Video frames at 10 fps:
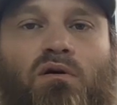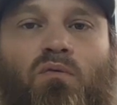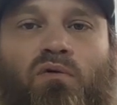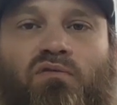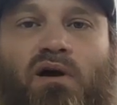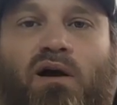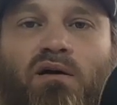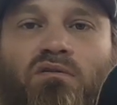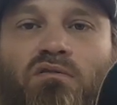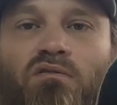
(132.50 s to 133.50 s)
We've
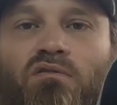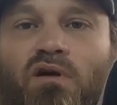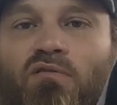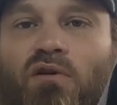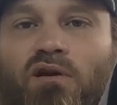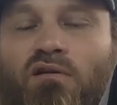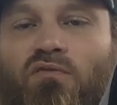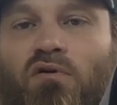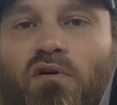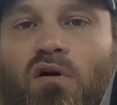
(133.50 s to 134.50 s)
got 7 or 8
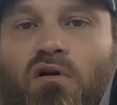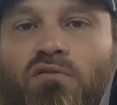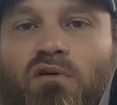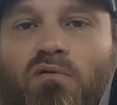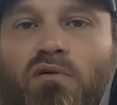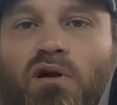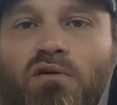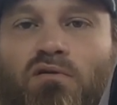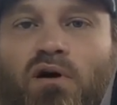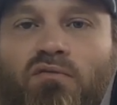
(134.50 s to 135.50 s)
different colors on there.
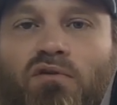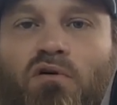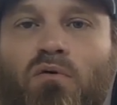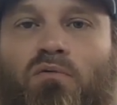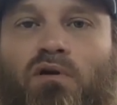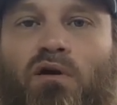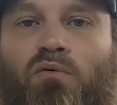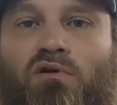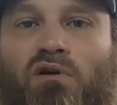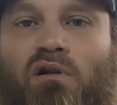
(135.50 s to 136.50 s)
You'll have to go on there.
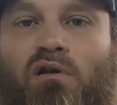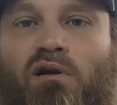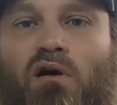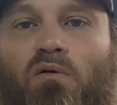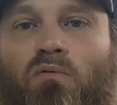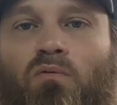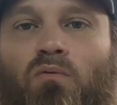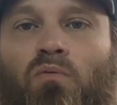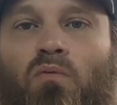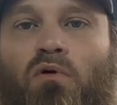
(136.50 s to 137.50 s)
When you click
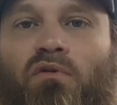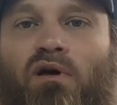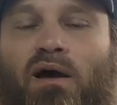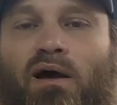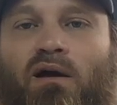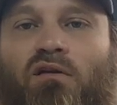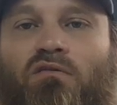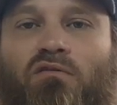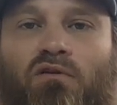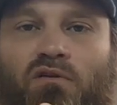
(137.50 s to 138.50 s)
on one of the
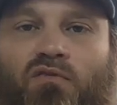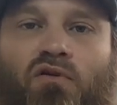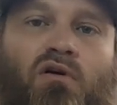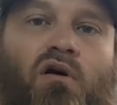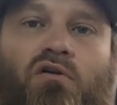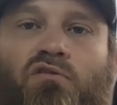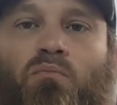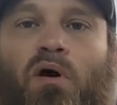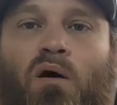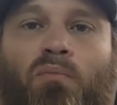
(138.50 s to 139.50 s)
hats, the different colors will
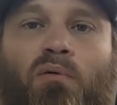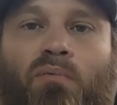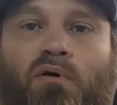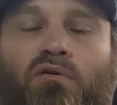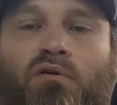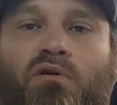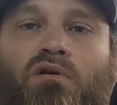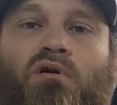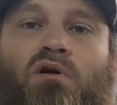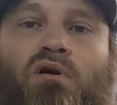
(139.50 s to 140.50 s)
pop up under it.
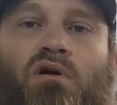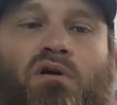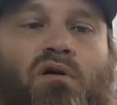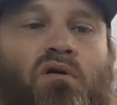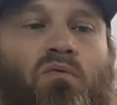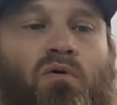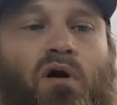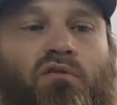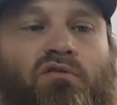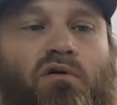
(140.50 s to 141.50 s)
We
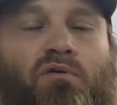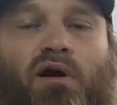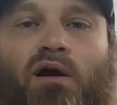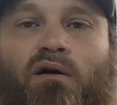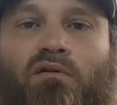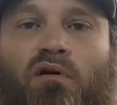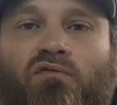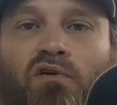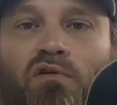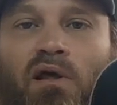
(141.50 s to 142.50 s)
also got a
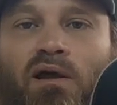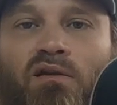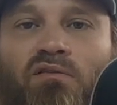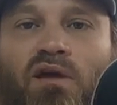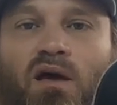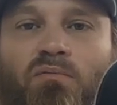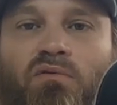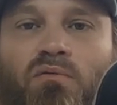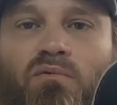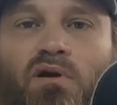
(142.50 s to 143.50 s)
few ladies caps
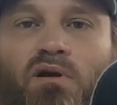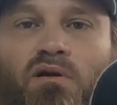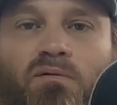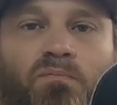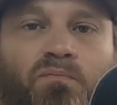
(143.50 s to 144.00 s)
on there,